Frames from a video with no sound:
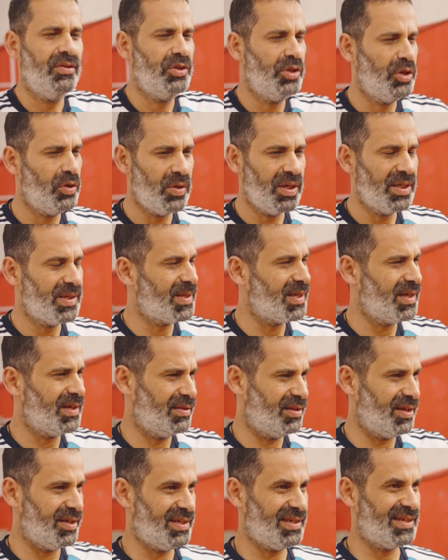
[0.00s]
No one
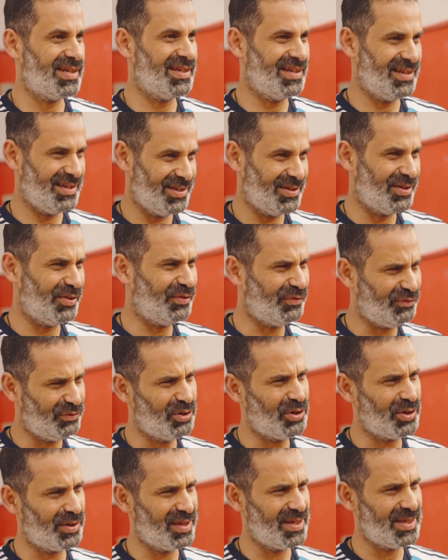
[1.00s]
said that
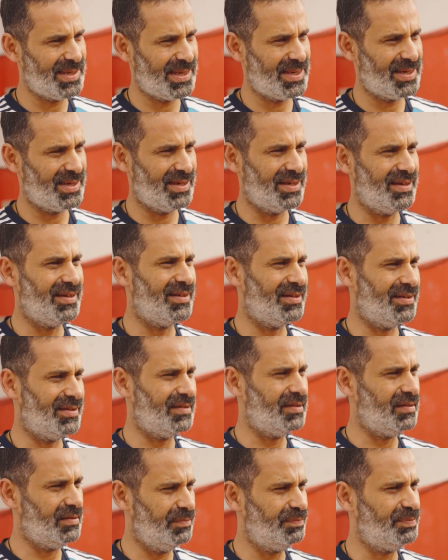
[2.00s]
for this
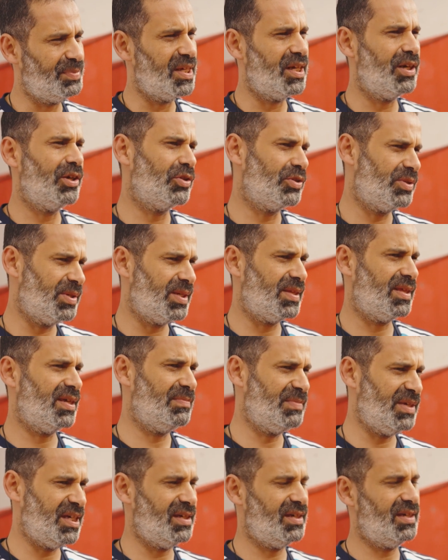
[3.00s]
period they
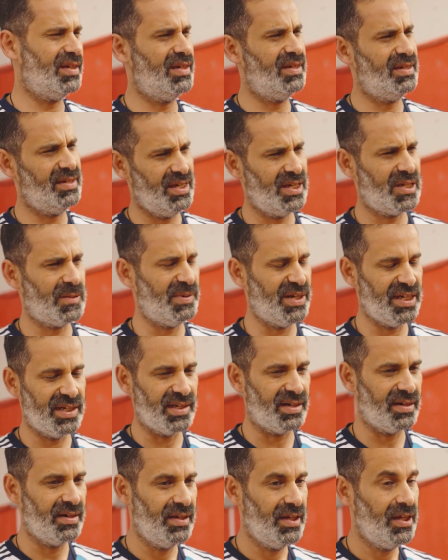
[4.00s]
may
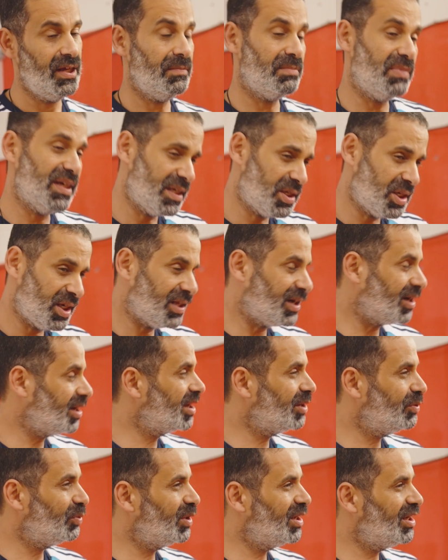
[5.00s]
expire. But
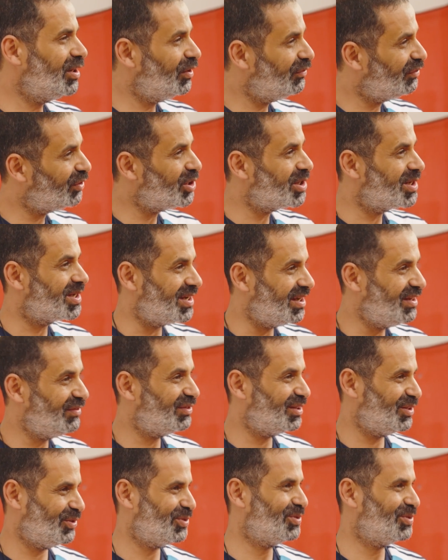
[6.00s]
generally we avoid even to.